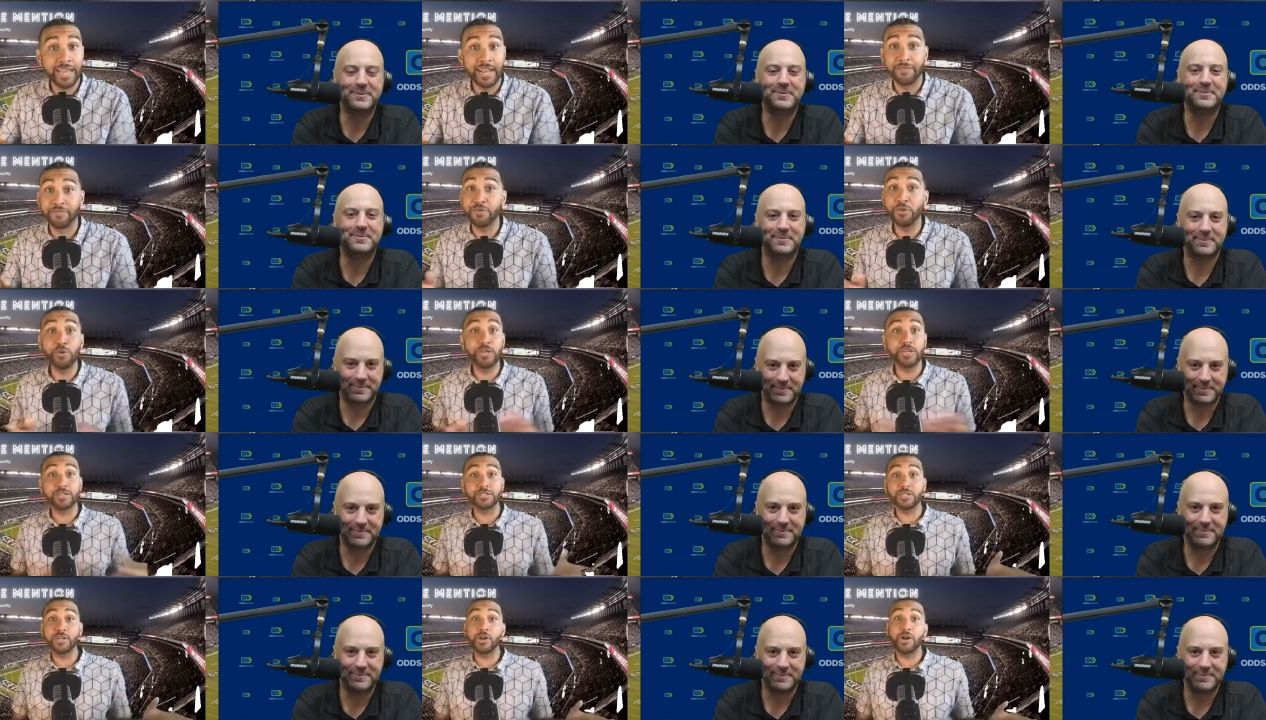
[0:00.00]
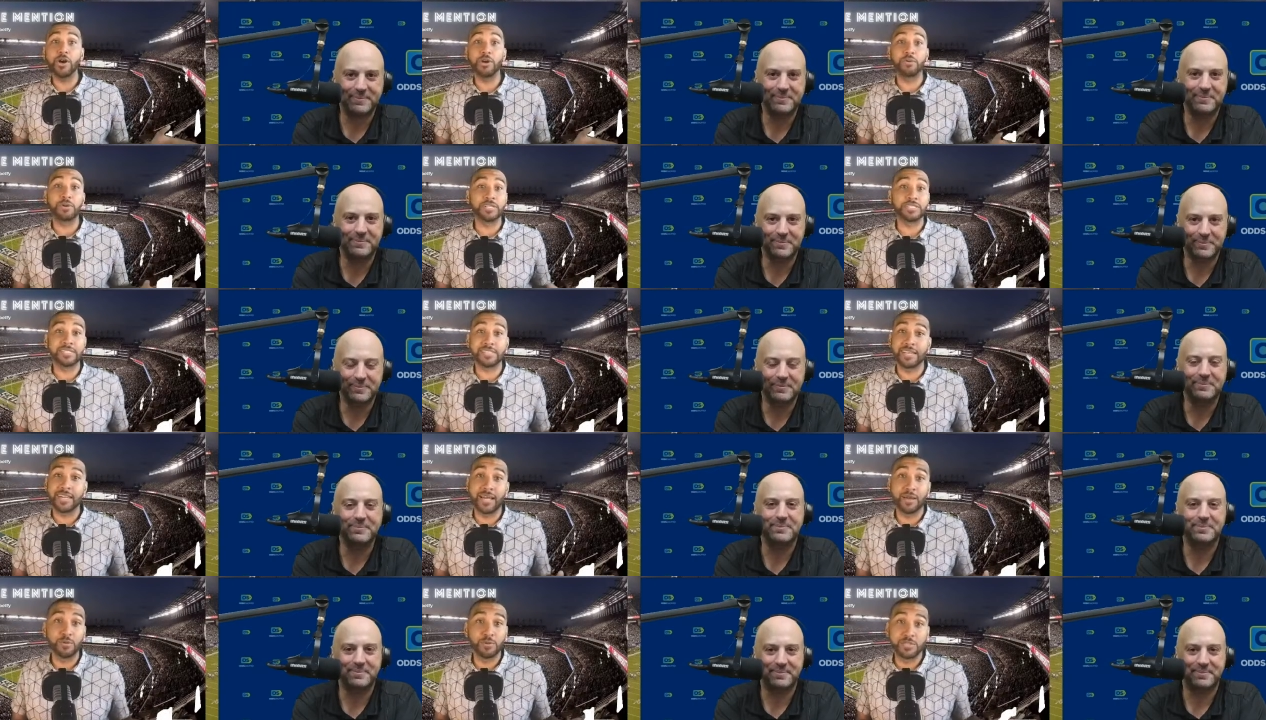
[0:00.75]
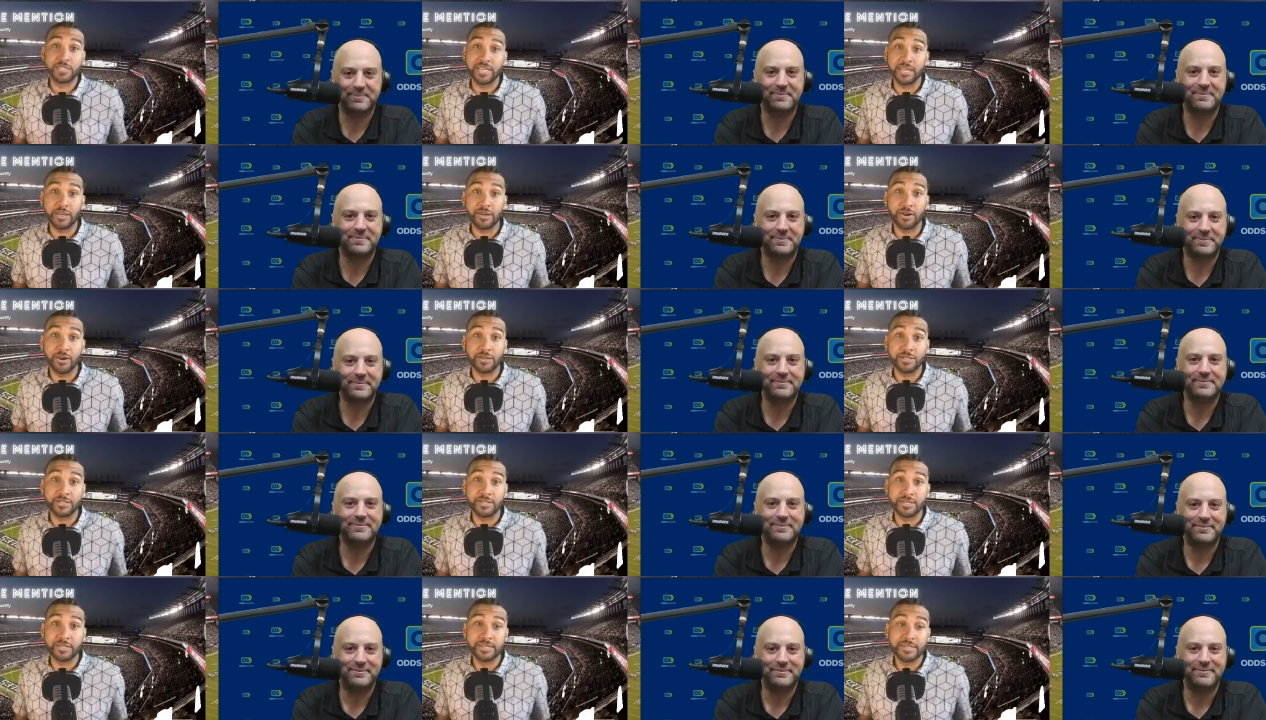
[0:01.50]
Speaker 1: And a few years ago, I would have said I would take
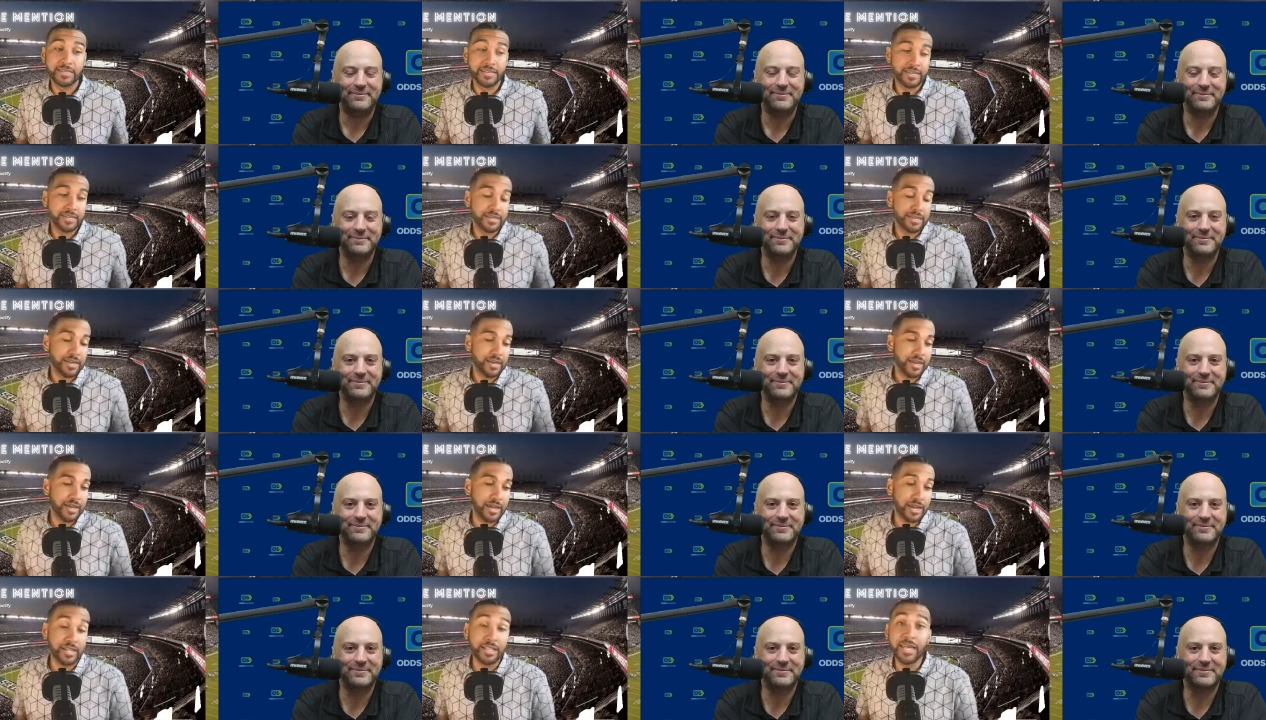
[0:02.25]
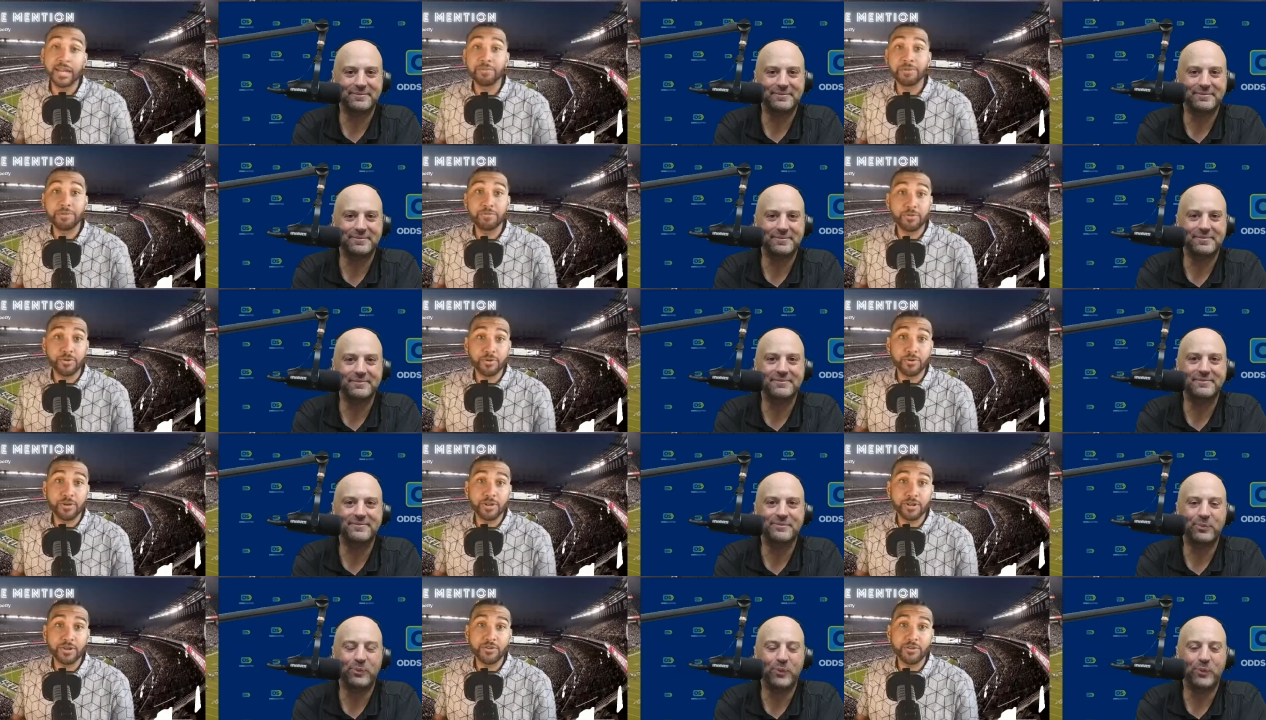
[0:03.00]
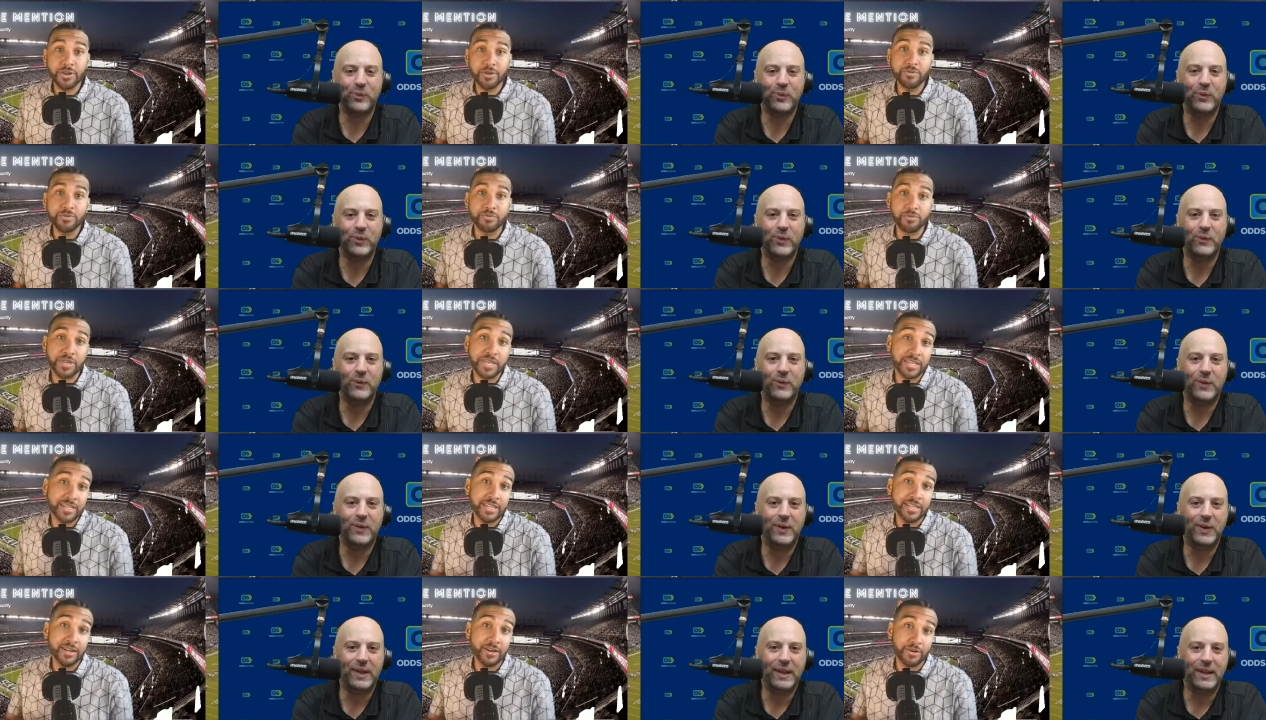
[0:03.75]
Carson, uh, and a lot of people would agree with
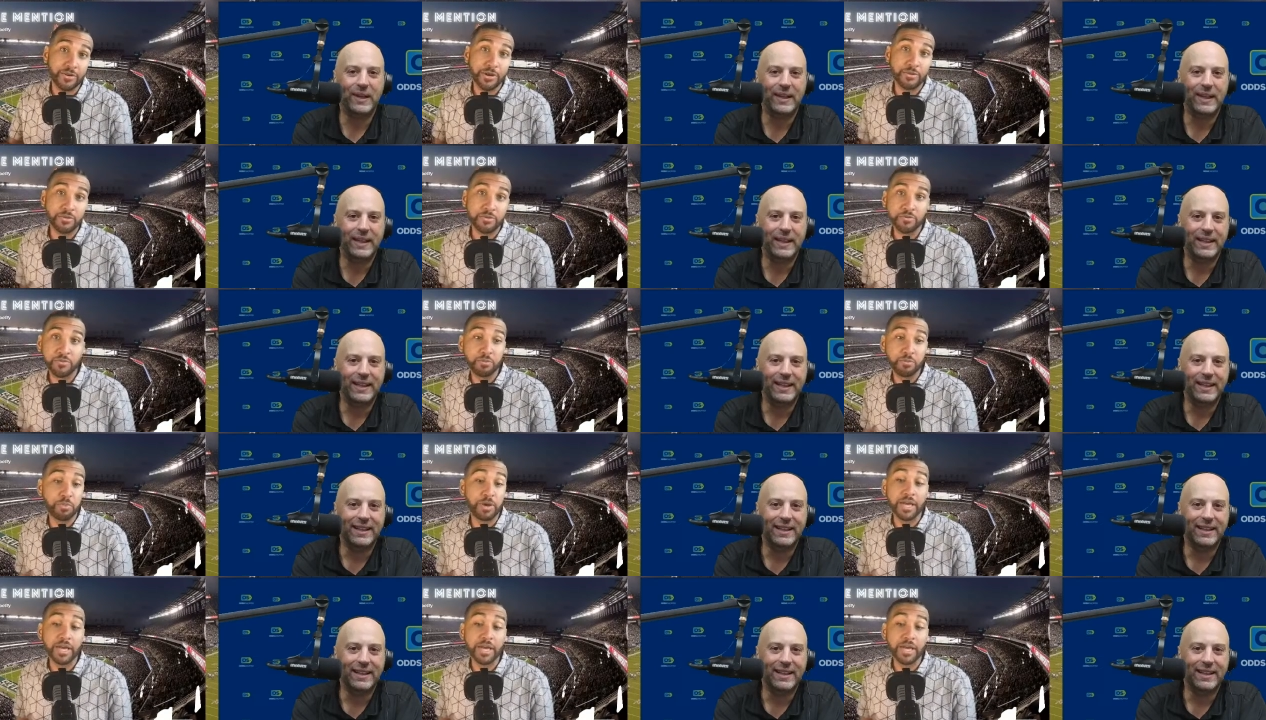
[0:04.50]
me and did agree with me.